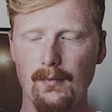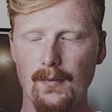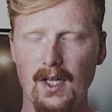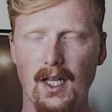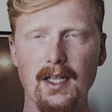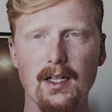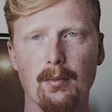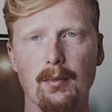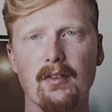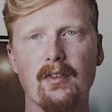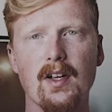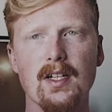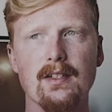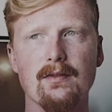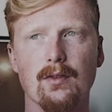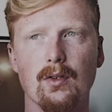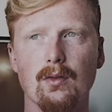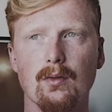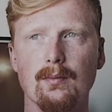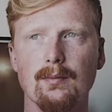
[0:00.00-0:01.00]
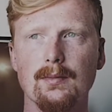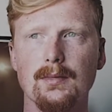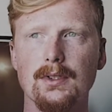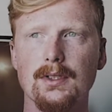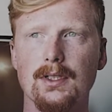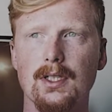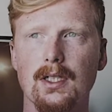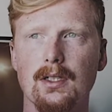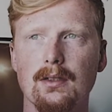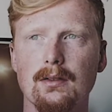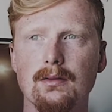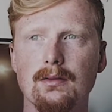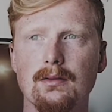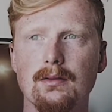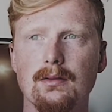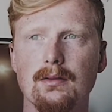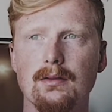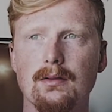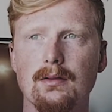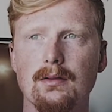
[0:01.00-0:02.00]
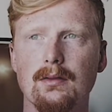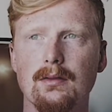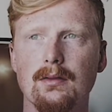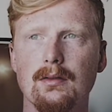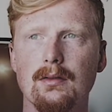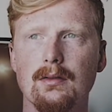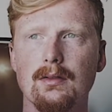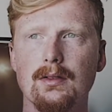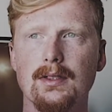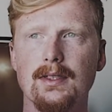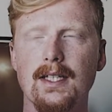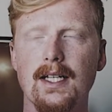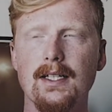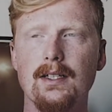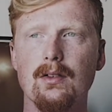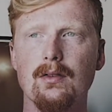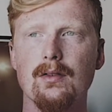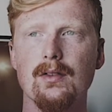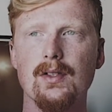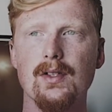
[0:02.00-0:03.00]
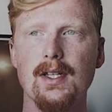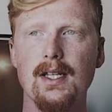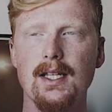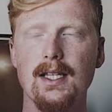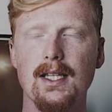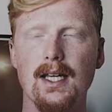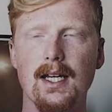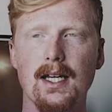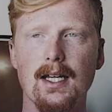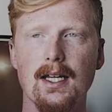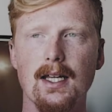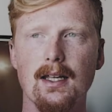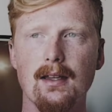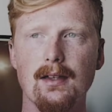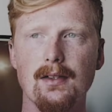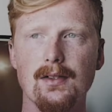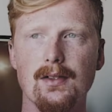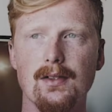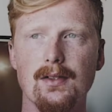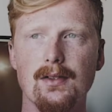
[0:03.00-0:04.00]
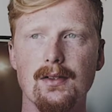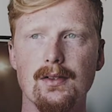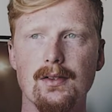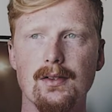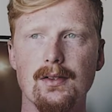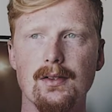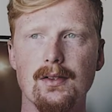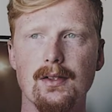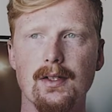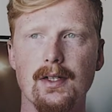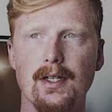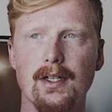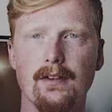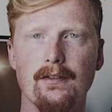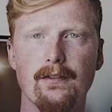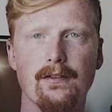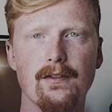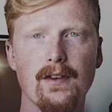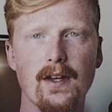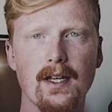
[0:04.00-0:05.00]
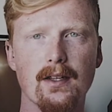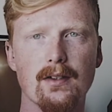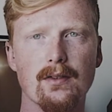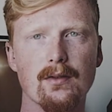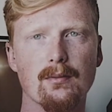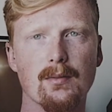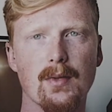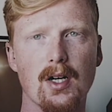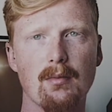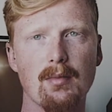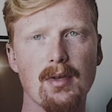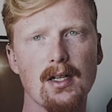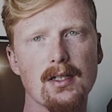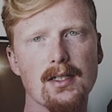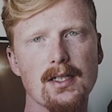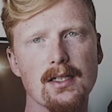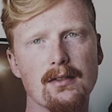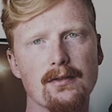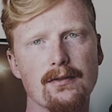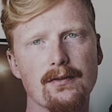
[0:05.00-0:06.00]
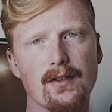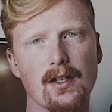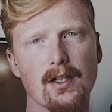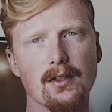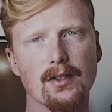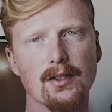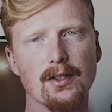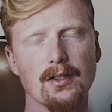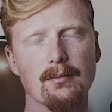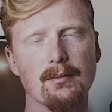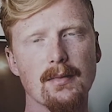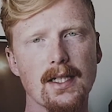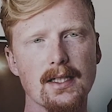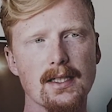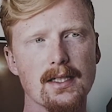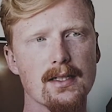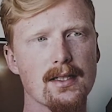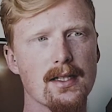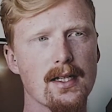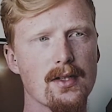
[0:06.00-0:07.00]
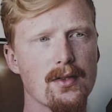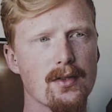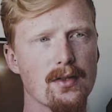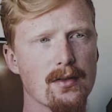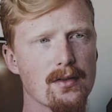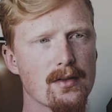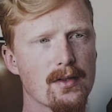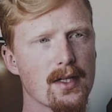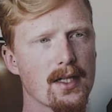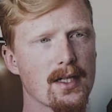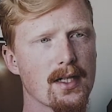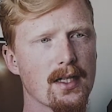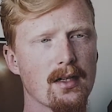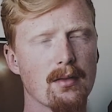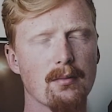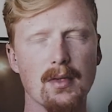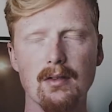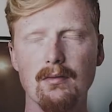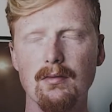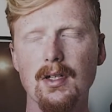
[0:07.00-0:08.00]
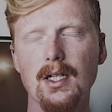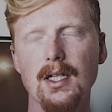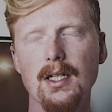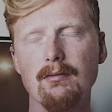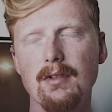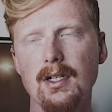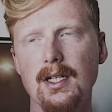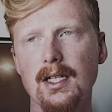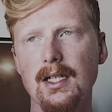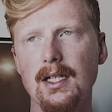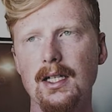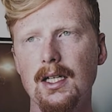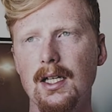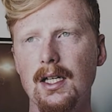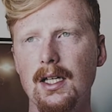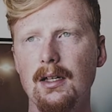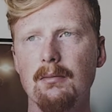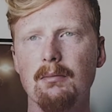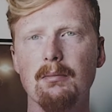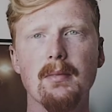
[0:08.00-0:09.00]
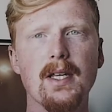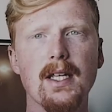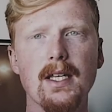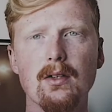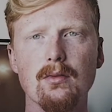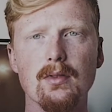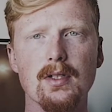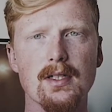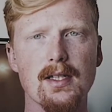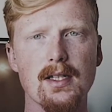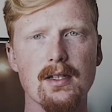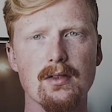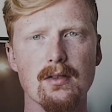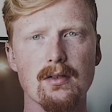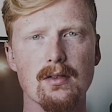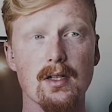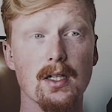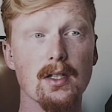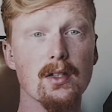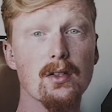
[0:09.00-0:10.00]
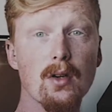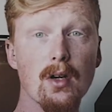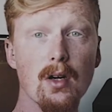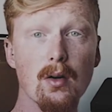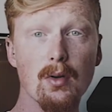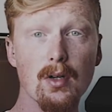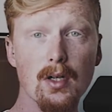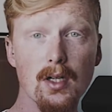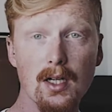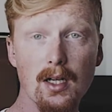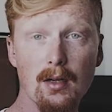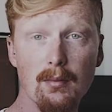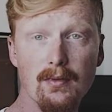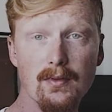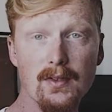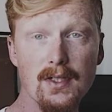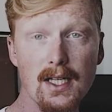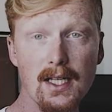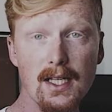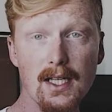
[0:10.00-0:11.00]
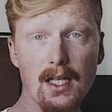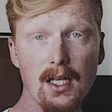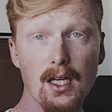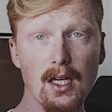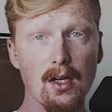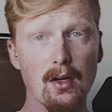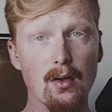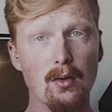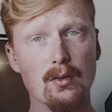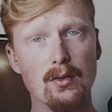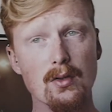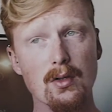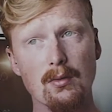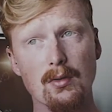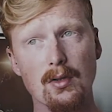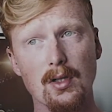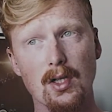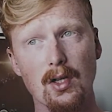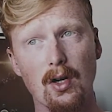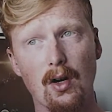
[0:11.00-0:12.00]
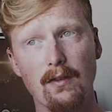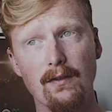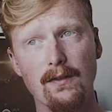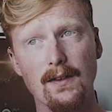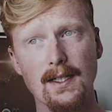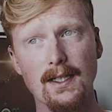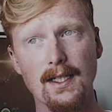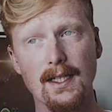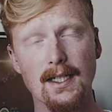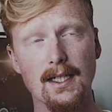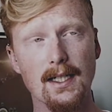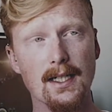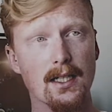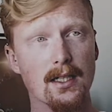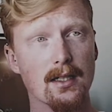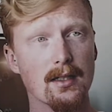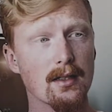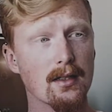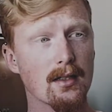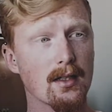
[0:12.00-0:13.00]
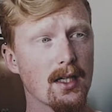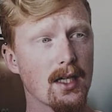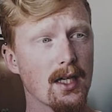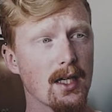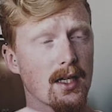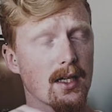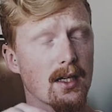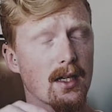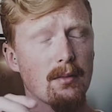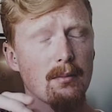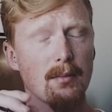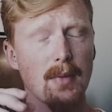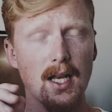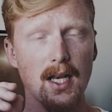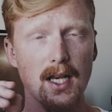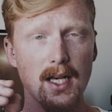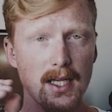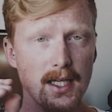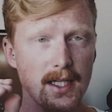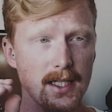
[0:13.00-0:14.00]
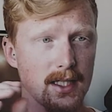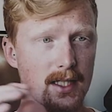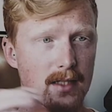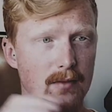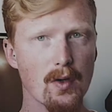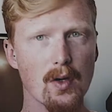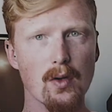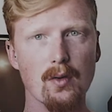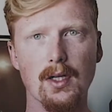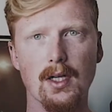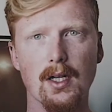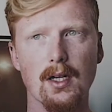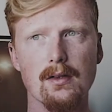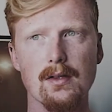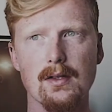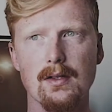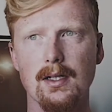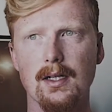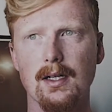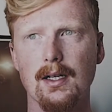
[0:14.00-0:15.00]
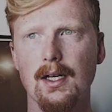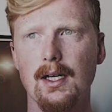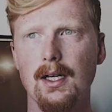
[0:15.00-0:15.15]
It can be very difficult. So they don't see that as an effect on my ability to function and make decisions. And it can be really, really menial decisions like, do I want a cup of tea or do I want a coffee? And it can completely roller coaster.